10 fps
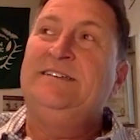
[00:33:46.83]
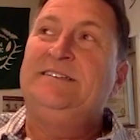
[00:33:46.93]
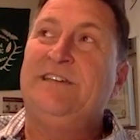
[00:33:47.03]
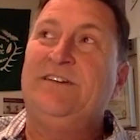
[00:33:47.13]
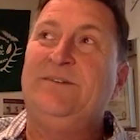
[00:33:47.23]

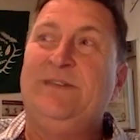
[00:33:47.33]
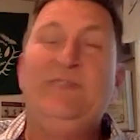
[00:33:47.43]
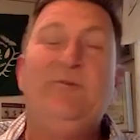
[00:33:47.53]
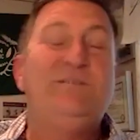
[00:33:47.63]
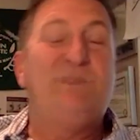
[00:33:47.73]
So,
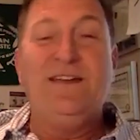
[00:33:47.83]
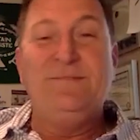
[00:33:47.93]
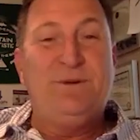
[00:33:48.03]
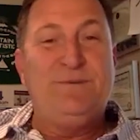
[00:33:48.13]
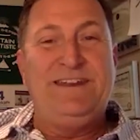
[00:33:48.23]
anyways,
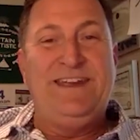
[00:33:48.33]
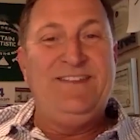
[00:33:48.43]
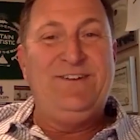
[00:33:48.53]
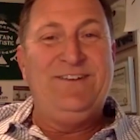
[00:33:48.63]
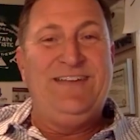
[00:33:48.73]
Brian put me
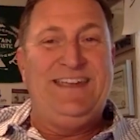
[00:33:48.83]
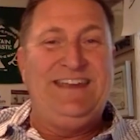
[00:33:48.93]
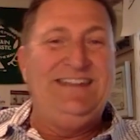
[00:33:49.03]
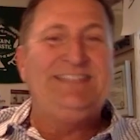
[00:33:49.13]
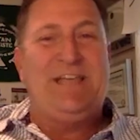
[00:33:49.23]
together. Like,
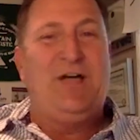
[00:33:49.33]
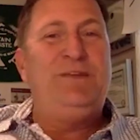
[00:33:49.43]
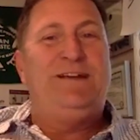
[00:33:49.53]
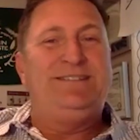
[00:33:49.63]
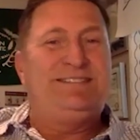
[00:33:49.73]
he didn't sell
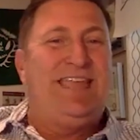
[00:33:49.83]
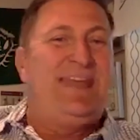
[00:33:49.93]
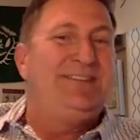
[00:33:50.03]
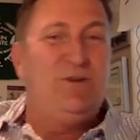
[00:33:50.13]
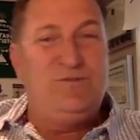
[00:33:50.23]
me on
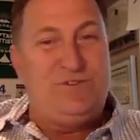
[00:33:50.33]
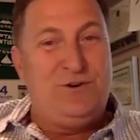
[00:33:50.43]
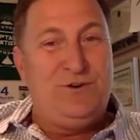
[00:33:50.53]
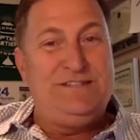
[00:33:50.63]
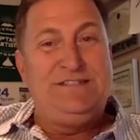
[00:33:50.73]
staying at the whole
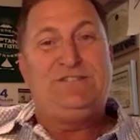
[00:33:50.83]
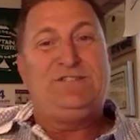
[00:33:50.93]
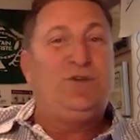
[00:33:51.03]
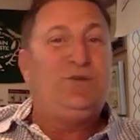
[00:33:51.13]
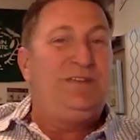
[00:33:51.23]
funeral. He
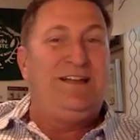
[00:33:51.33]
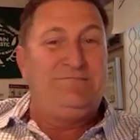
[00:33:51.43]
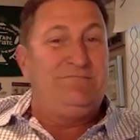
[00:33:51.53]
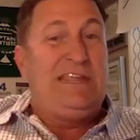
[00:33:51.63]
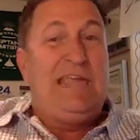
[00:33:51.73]
just sold me
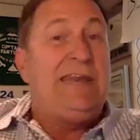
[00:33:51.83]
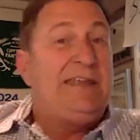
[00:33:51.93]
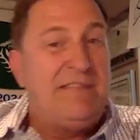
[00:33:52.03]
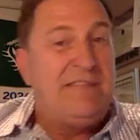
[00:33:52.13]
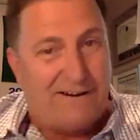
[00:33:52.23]
on
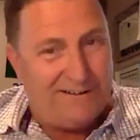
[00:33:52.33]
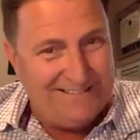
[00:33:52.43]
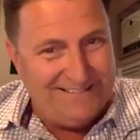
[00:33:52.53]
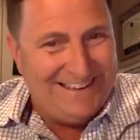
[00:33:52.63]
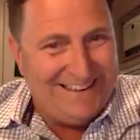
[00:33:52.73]
getting there.
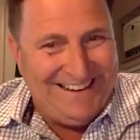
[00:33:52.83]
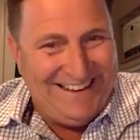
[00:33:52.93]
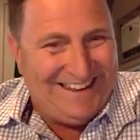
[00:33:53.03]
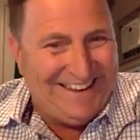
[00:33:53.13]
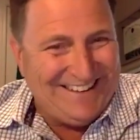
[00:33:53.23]

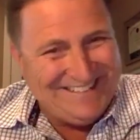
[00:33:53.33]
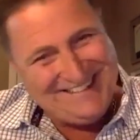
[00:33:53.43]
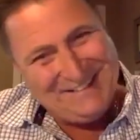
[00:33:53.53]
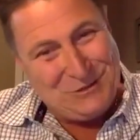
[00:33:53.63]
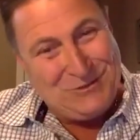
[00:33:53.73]

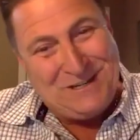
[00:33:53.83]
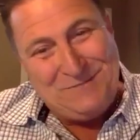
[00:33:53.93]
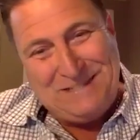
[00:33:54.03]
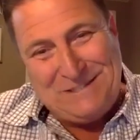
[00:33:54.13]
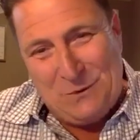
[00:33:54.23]
Because it's only going
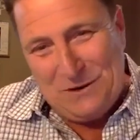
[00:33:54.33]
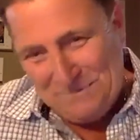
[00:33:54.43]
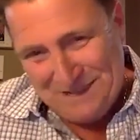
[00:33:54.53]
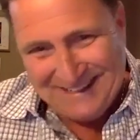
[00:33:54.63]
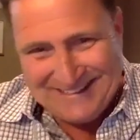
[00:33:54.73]
to be
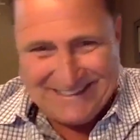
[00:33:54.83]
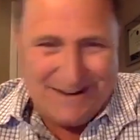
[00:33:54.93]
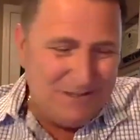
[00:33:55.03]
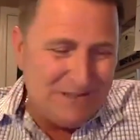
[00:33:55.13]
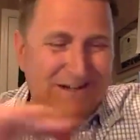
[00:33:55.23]
20 minutes, and
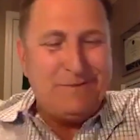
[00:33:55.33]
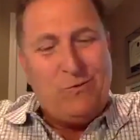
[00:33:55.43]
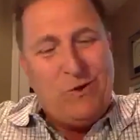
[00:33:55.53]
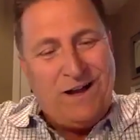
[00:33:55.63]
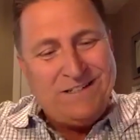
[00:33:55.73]
then I'm looking at my
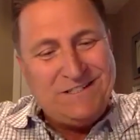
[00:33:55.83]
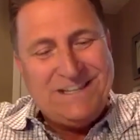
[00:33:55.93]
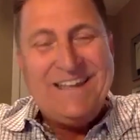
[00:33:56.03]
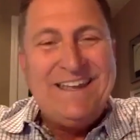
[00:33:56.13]
watch.